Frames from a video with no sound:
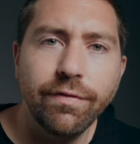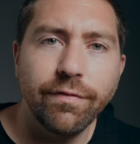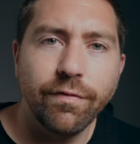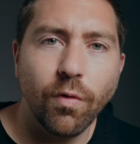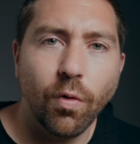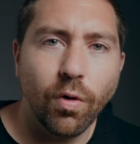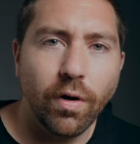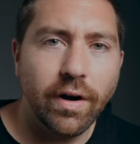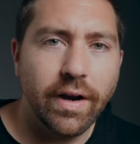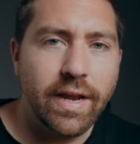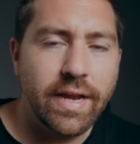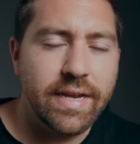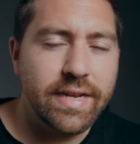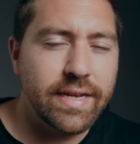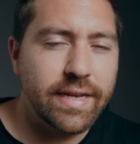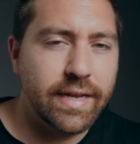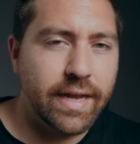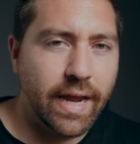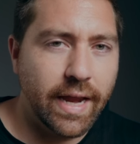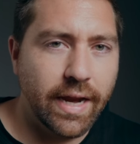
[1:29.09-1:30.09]
for a
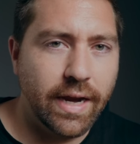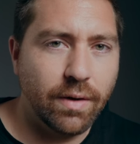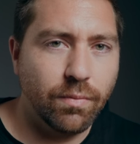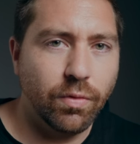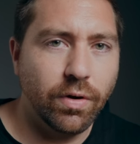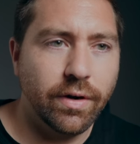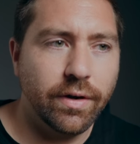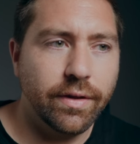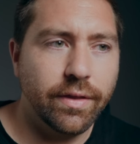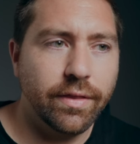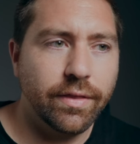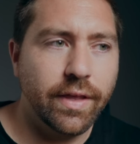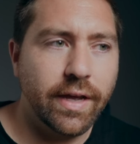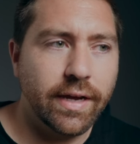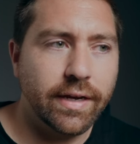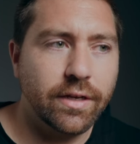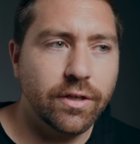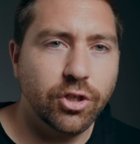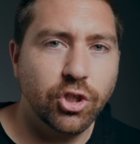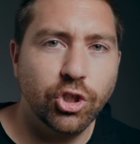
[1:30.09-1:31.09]
camera
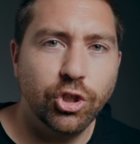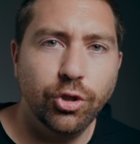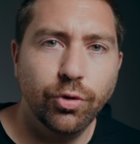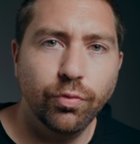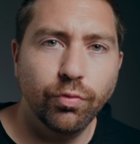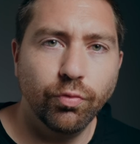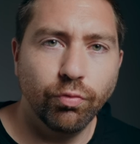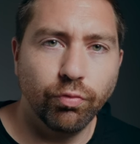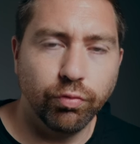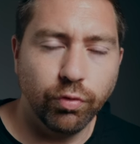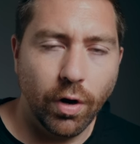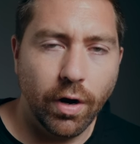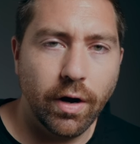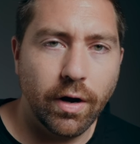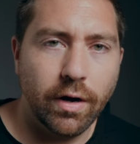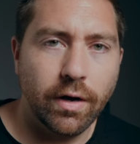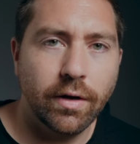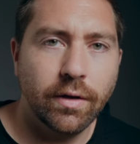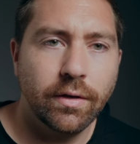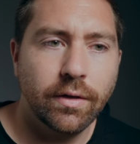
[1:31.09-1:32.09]
that could shoot
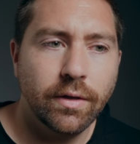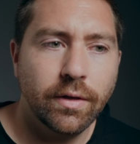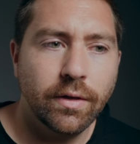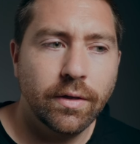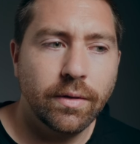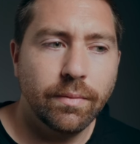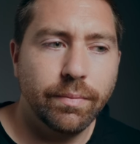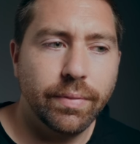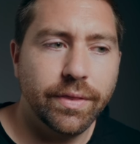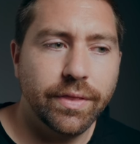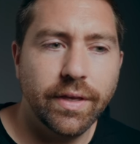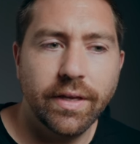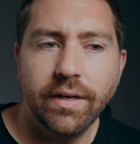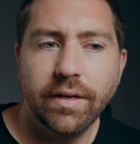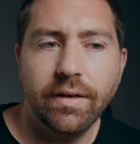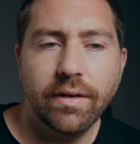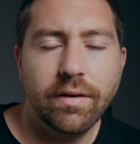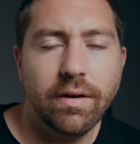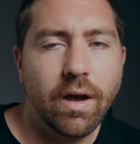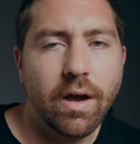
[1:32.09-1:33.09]
raw, but
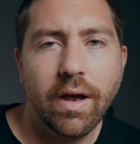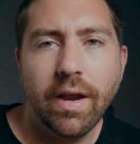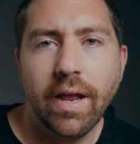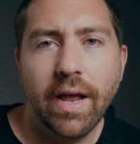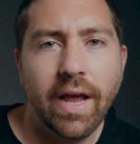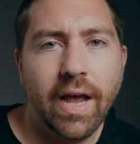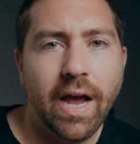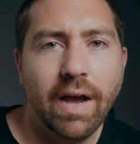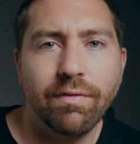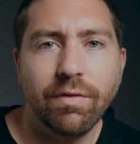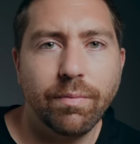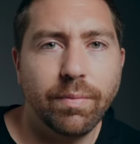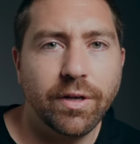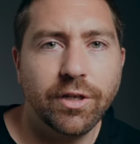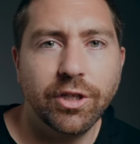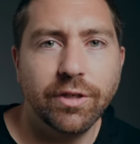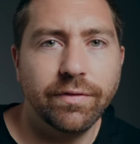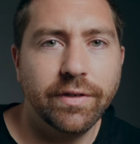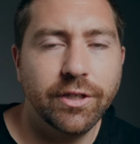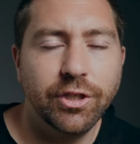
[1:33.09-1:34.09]
then not have a
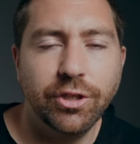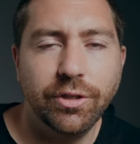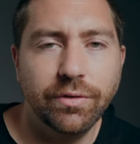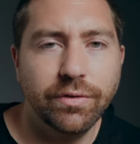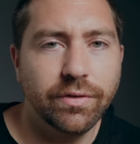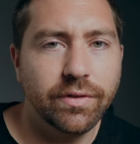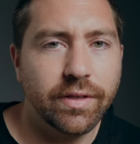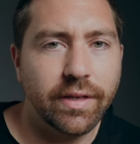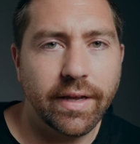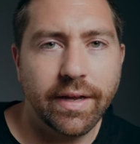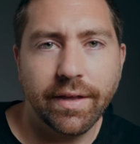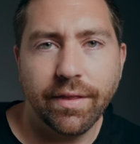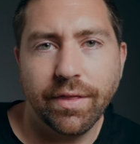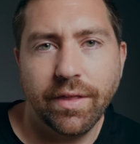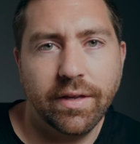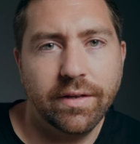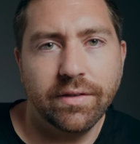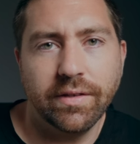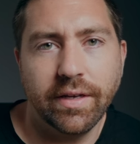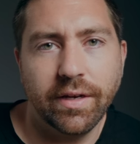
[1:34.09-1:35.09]
bunch of issues like
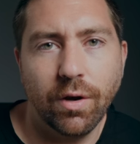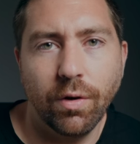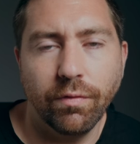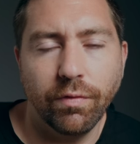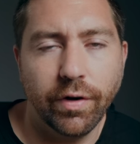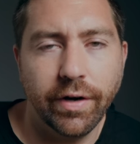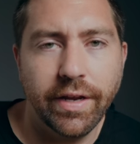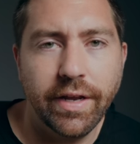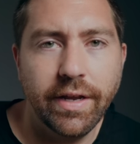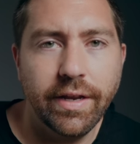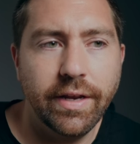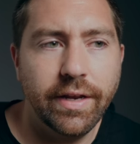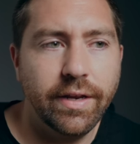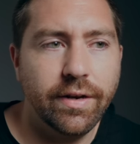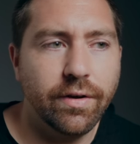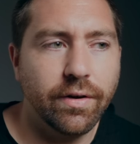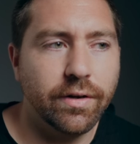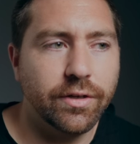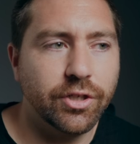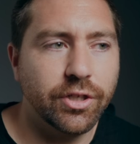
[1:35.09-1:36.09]
things like
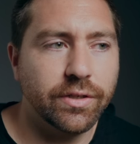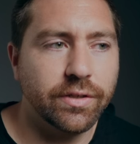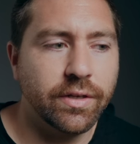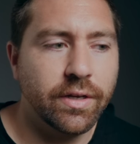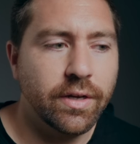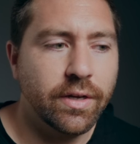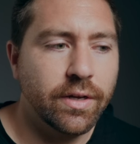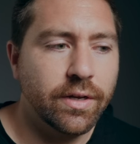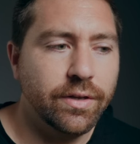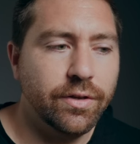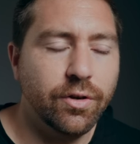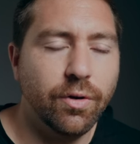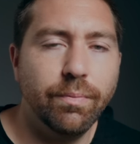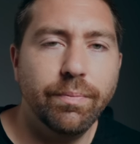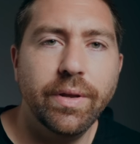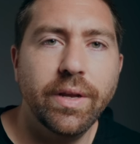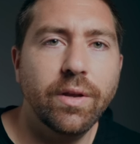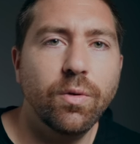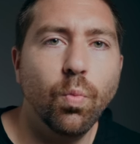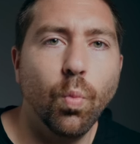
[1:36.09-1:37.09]
overheating or just, you know,
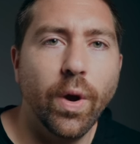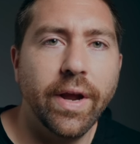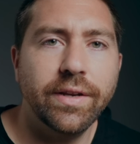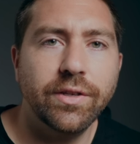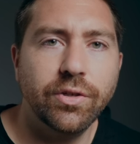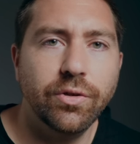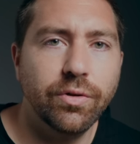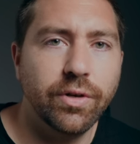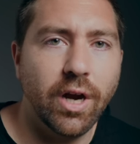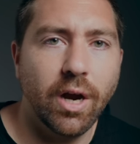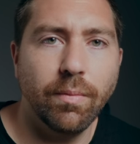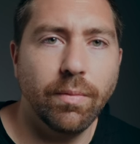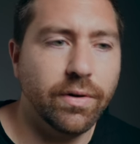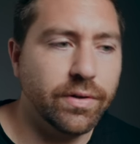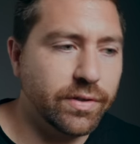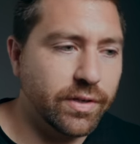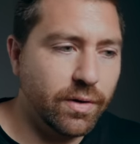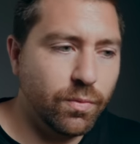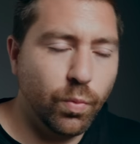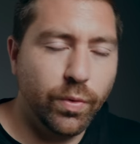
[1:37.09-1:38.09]
being way too
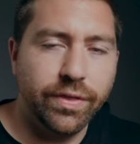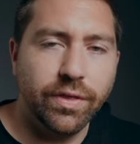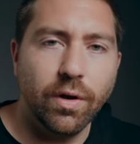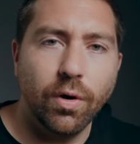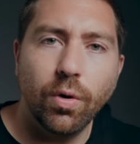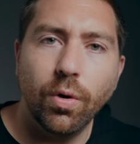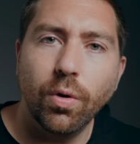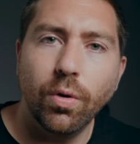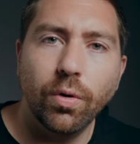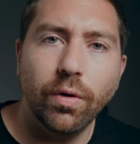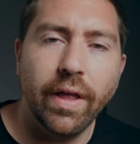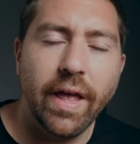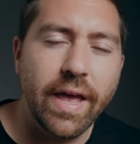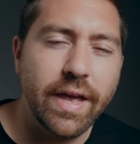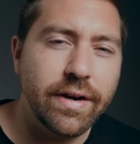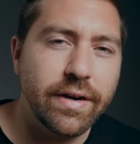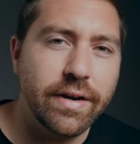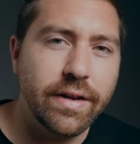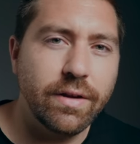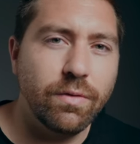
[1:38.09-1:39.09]
cumbersome with the whole
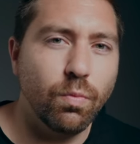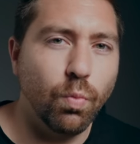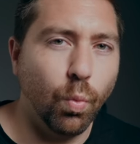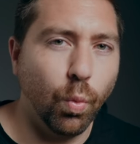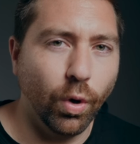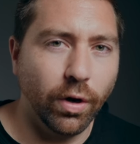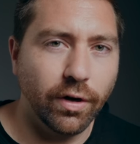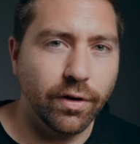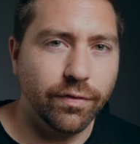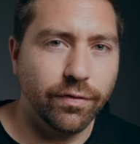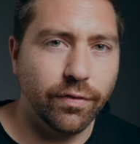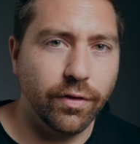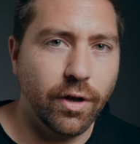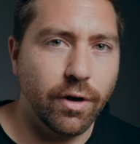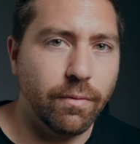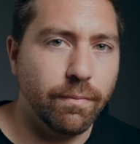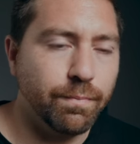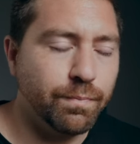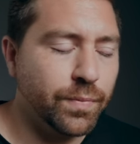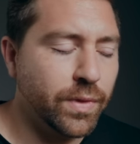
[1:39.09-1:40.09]
editing
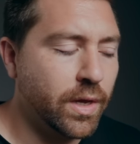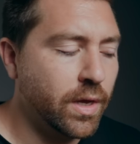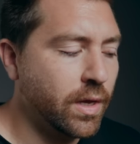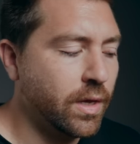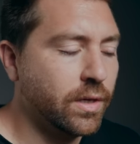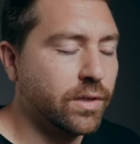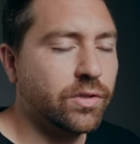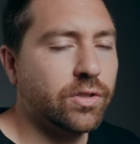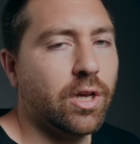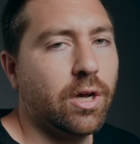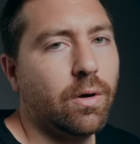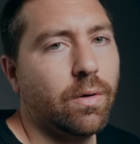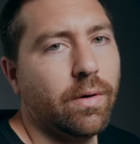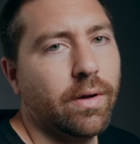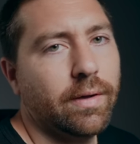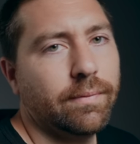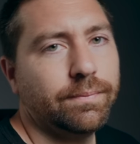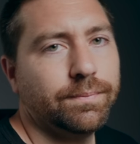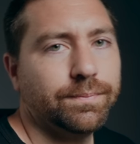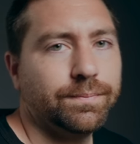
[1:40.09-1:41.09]
workflow. So
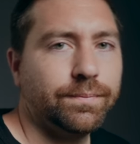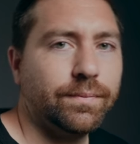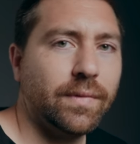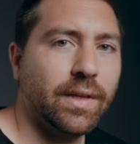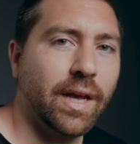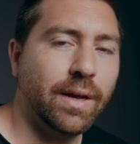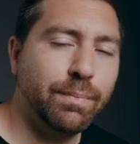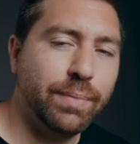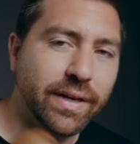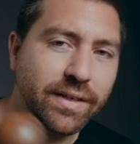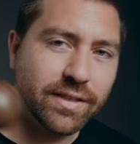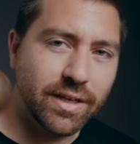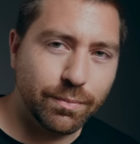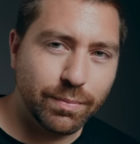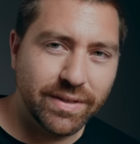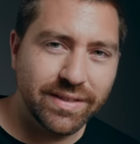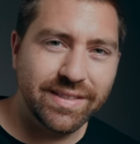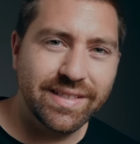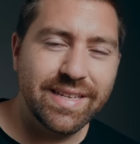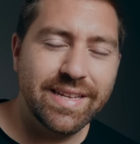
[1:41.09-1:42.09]
I picked up
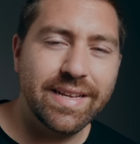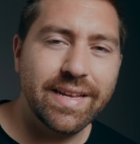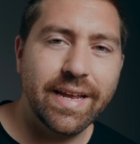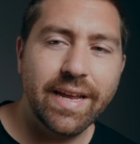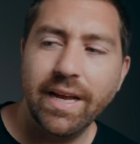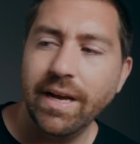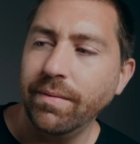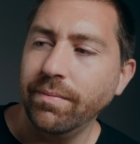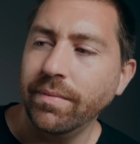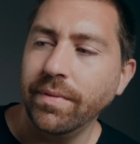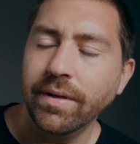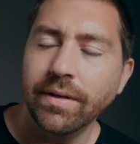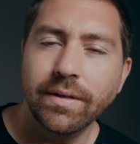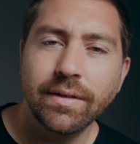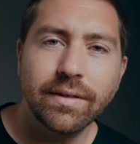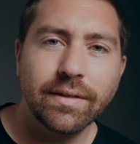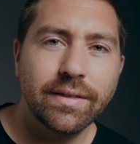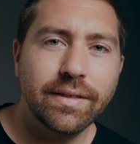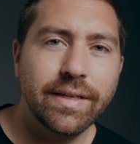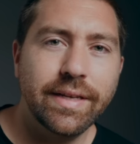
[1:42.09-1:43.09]
a Zcam
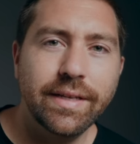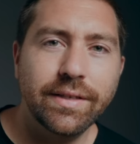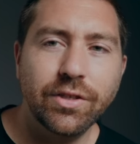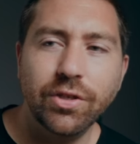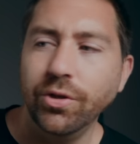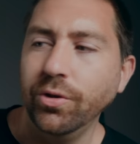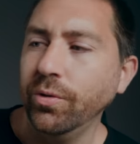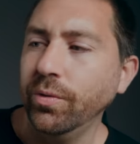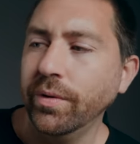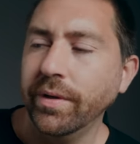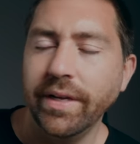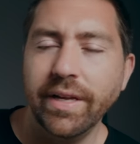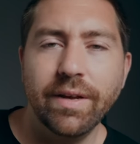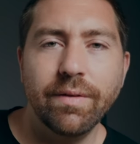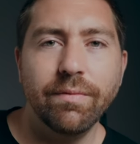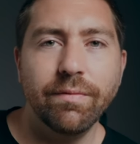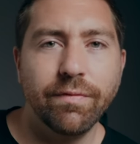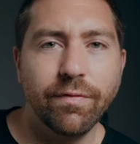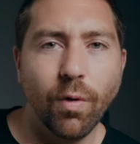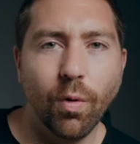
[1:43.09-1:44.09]
E2
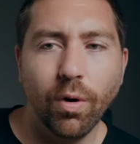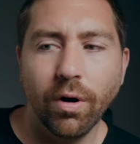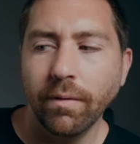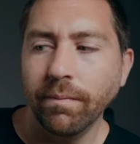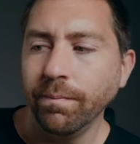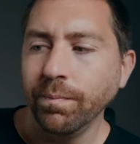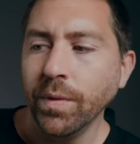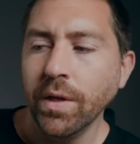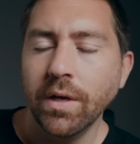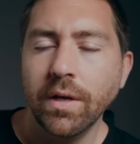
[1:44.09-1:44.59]
M4.